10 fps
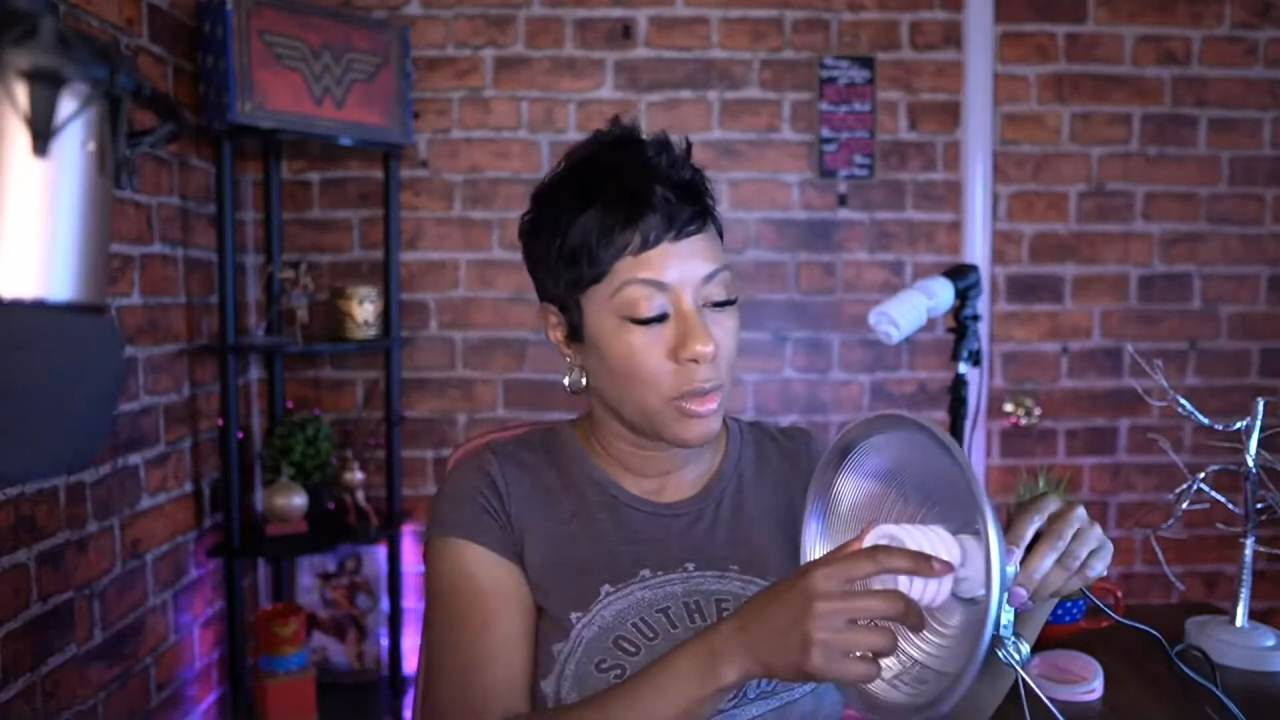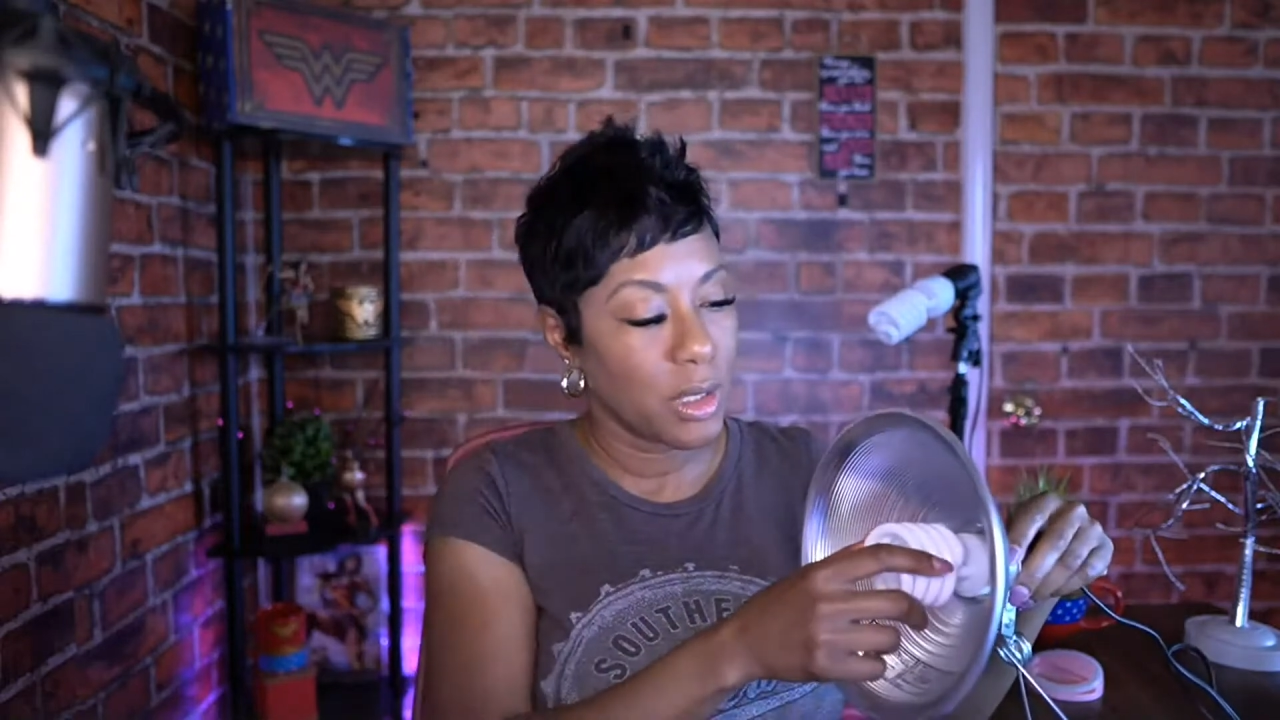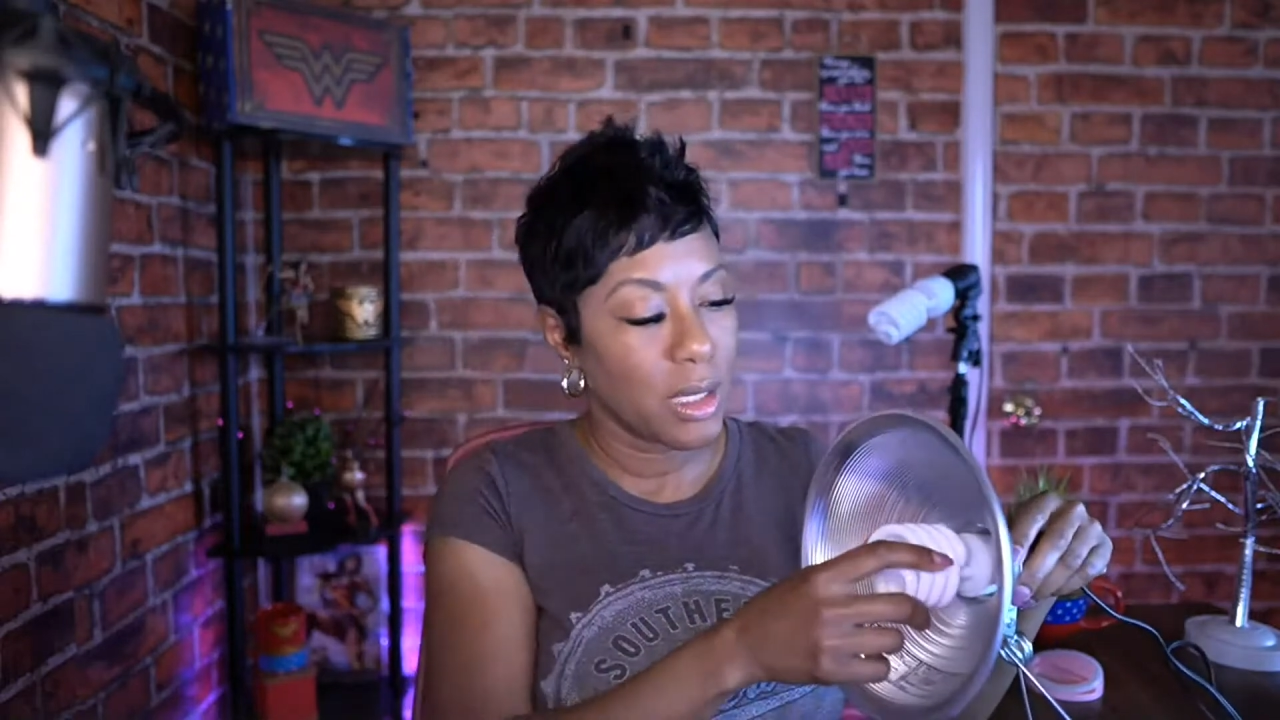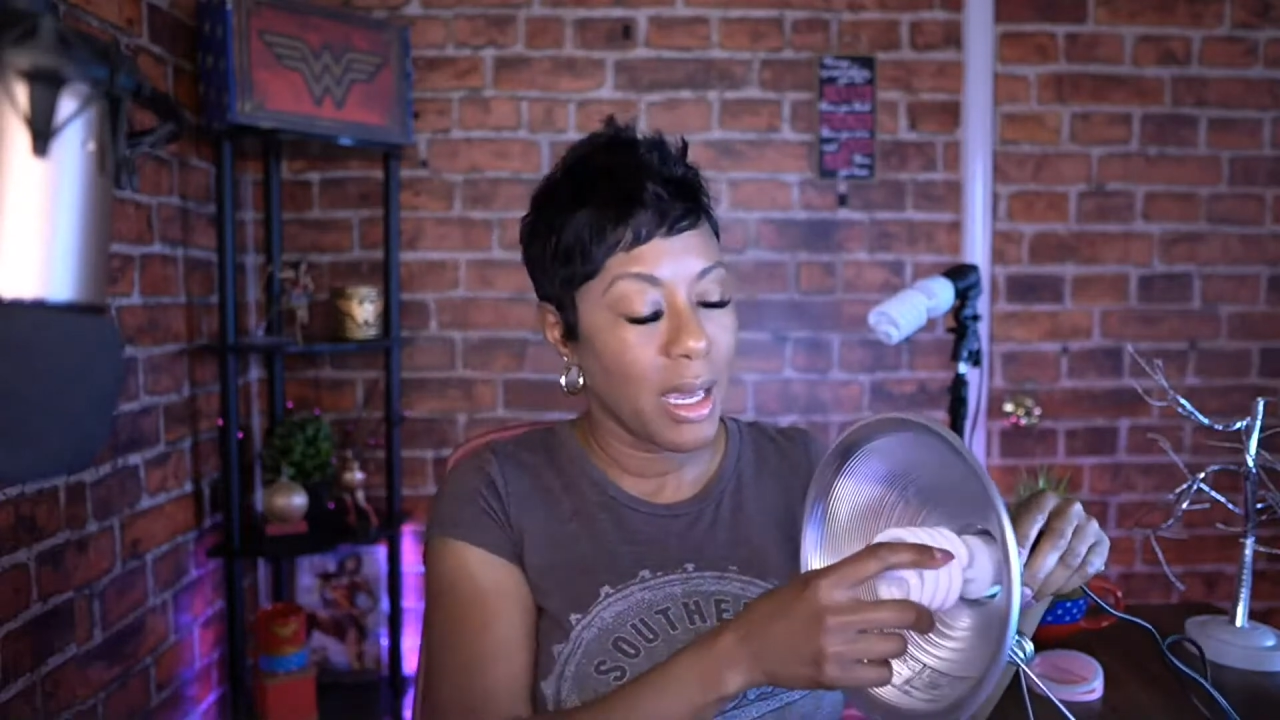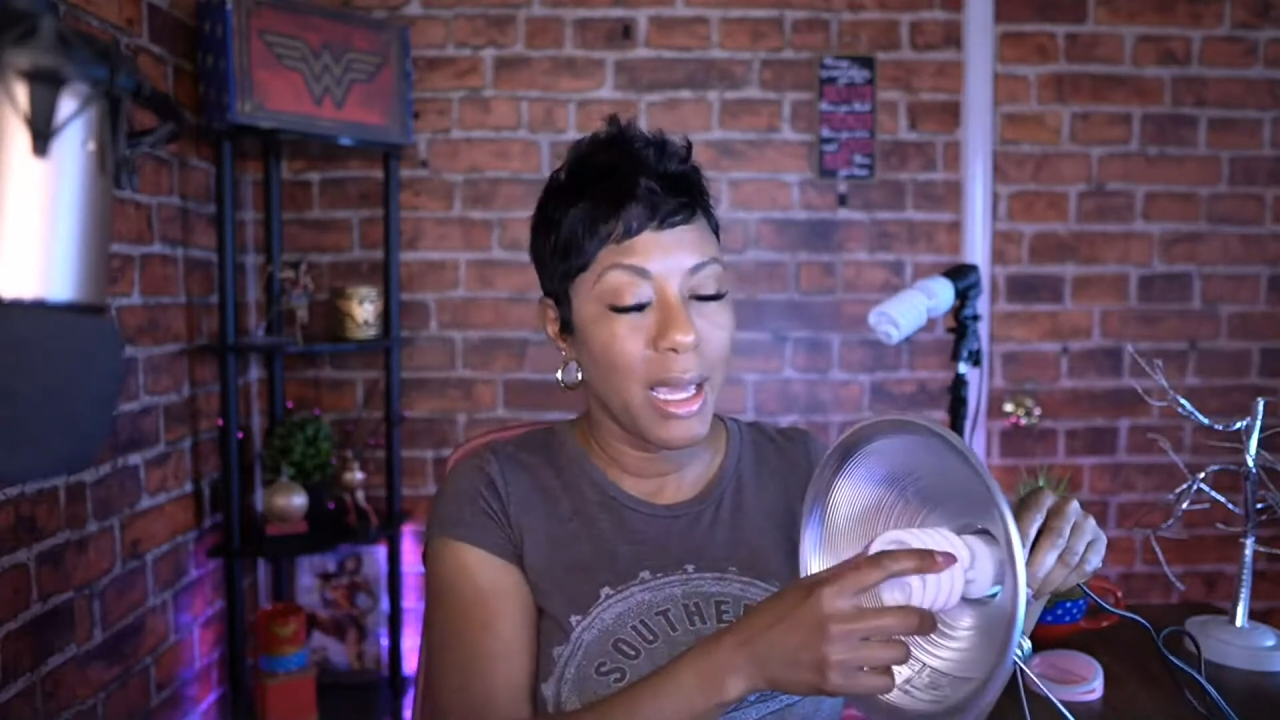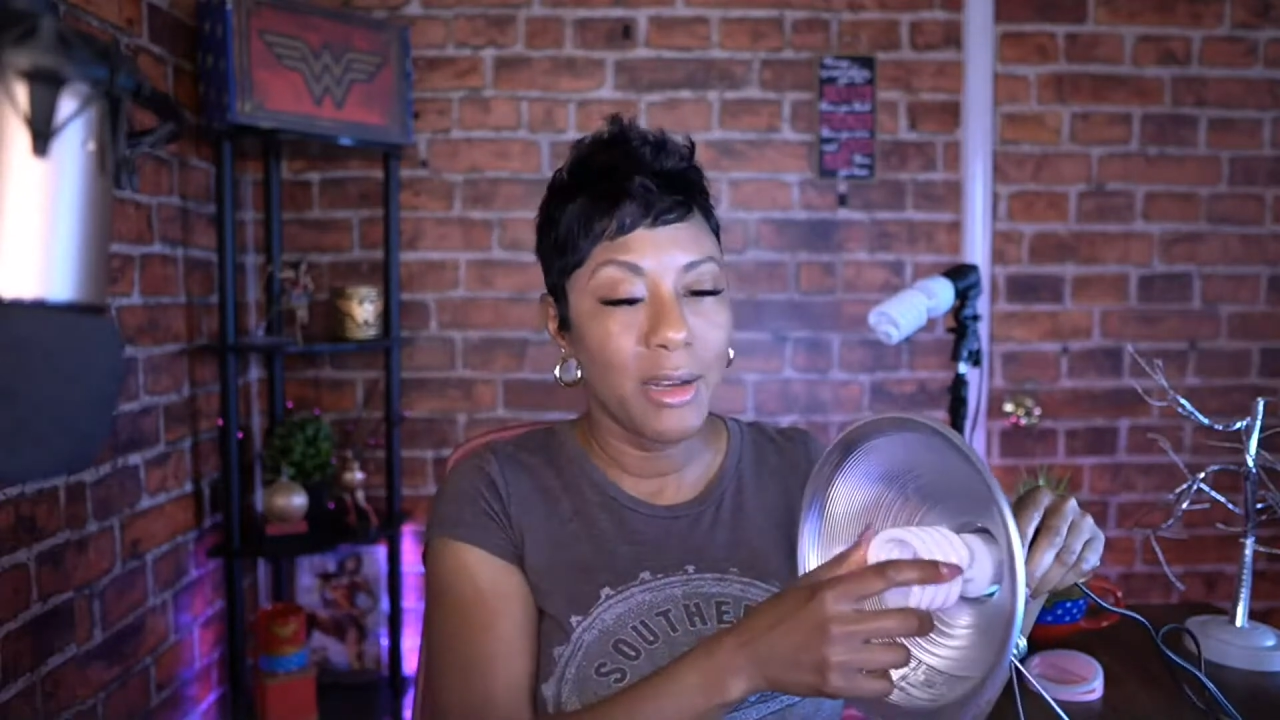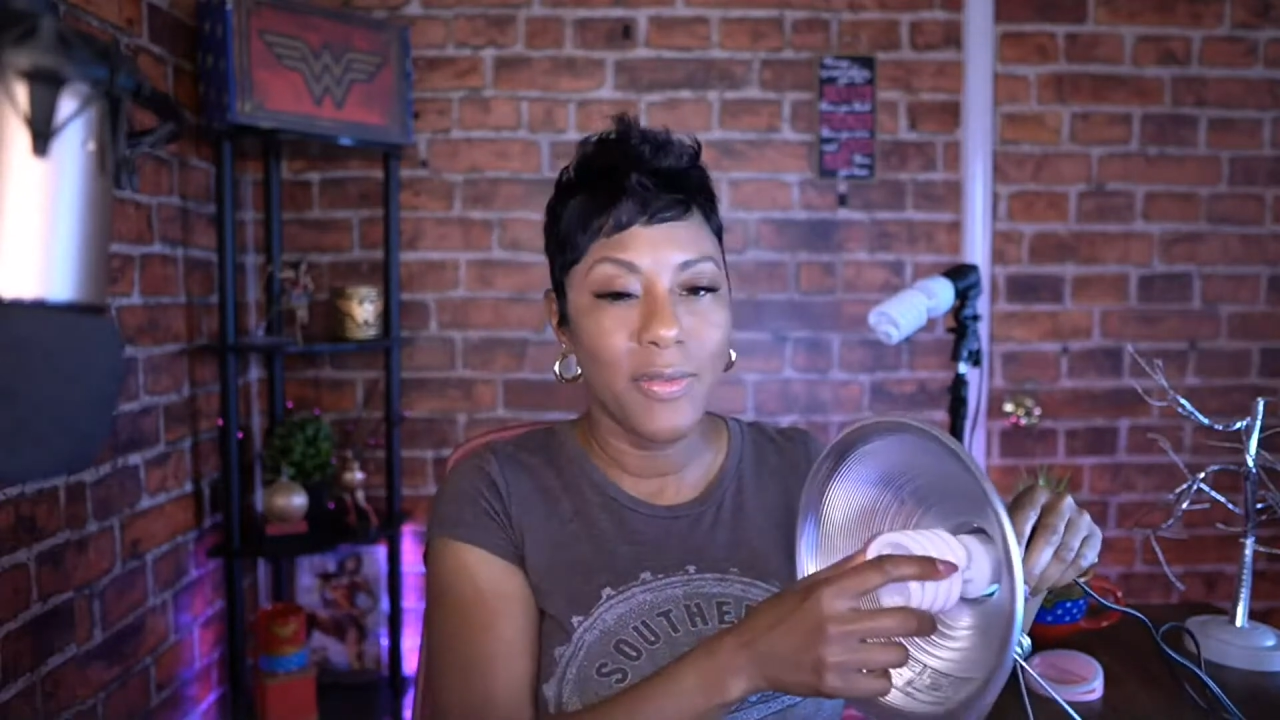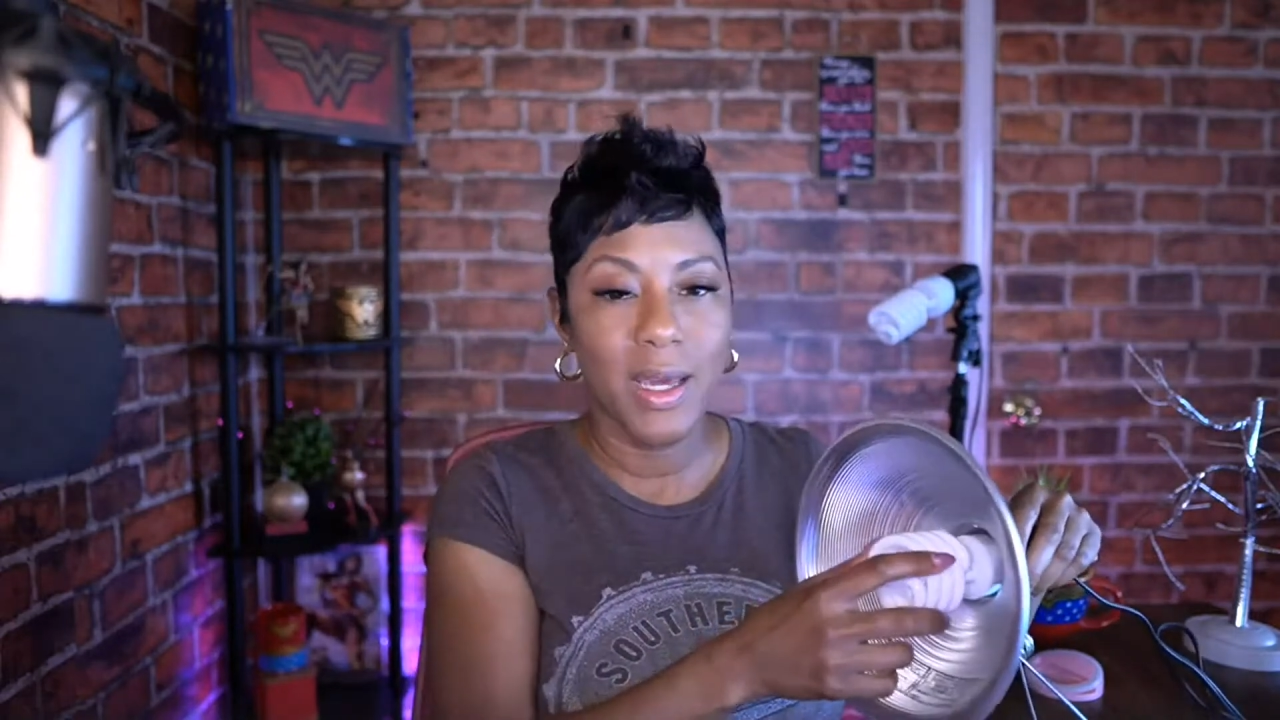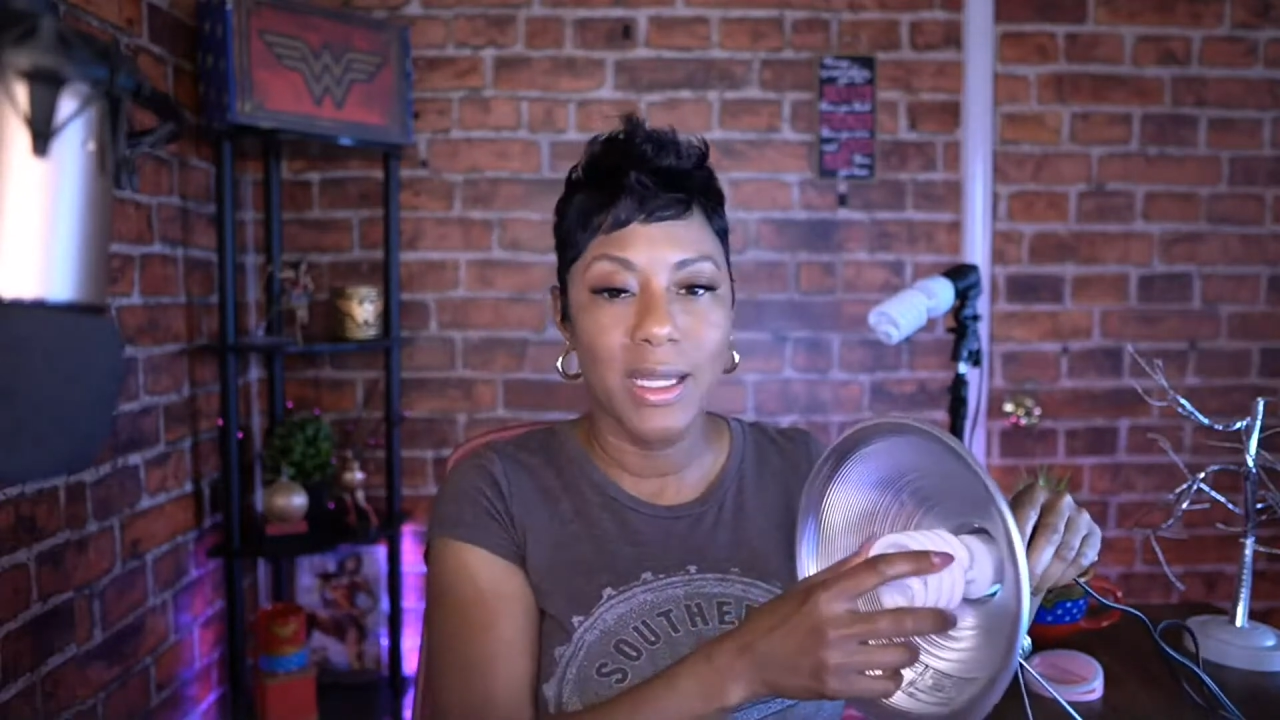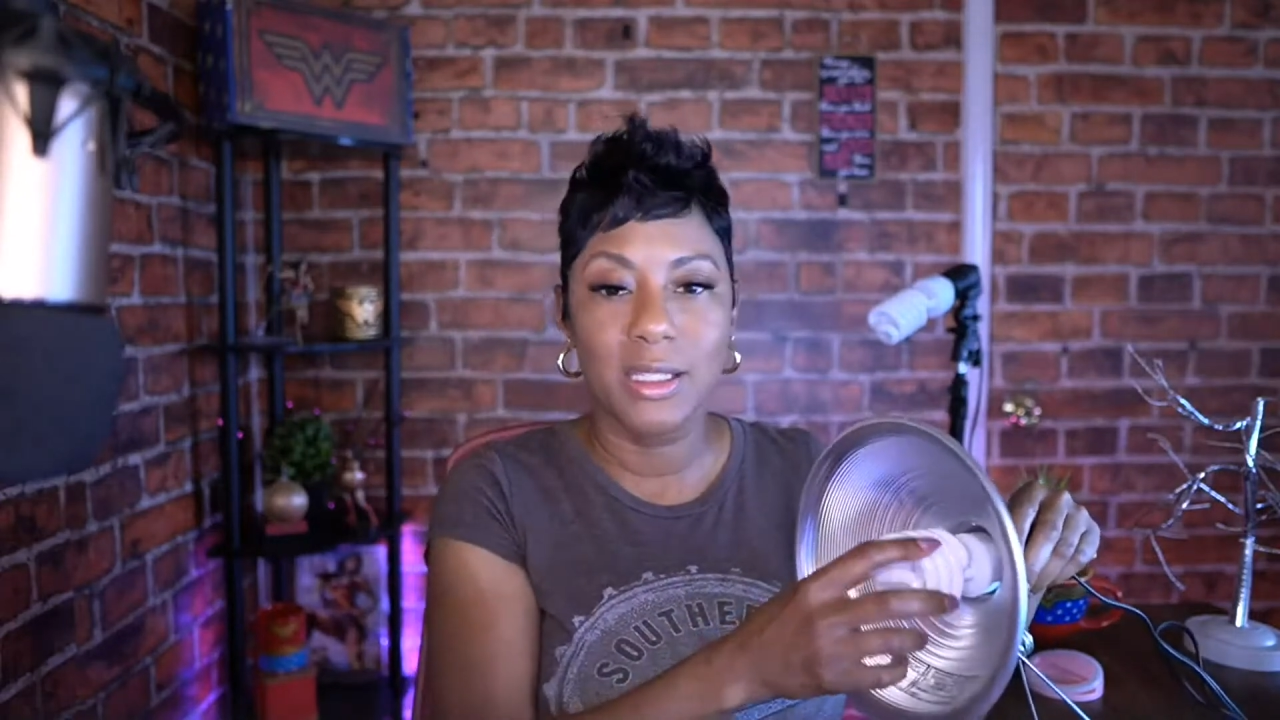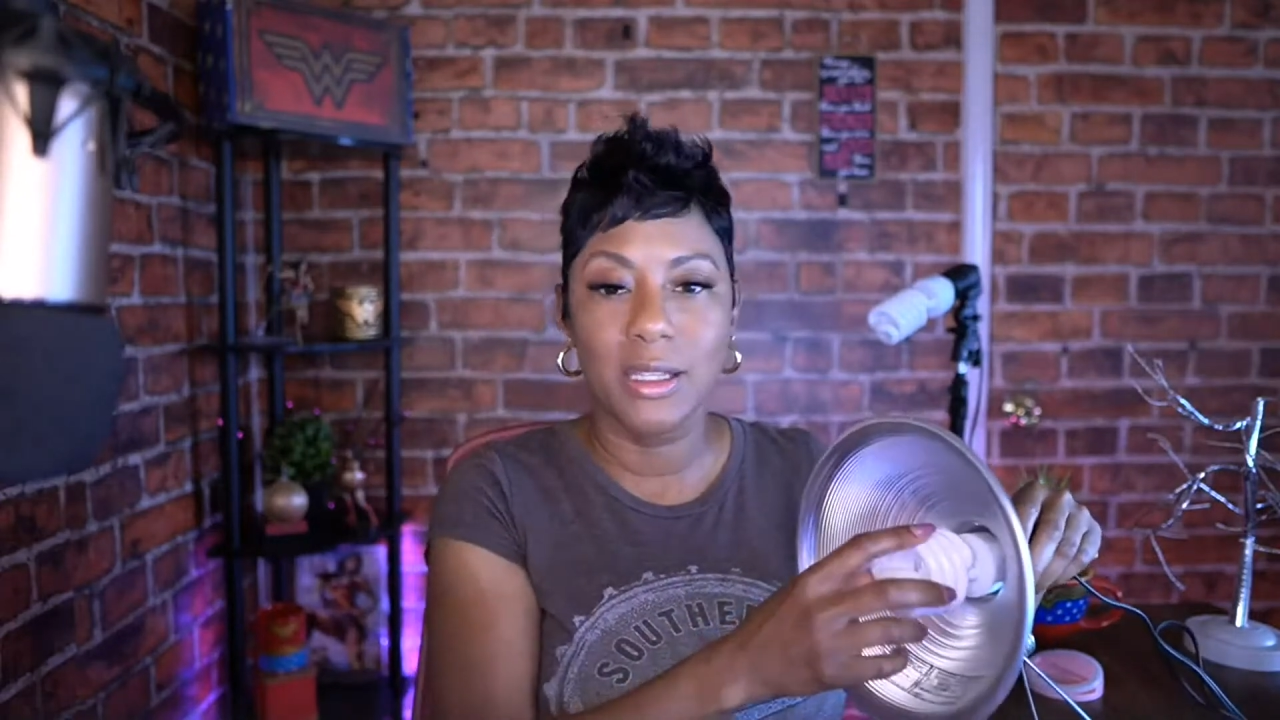So then I had to find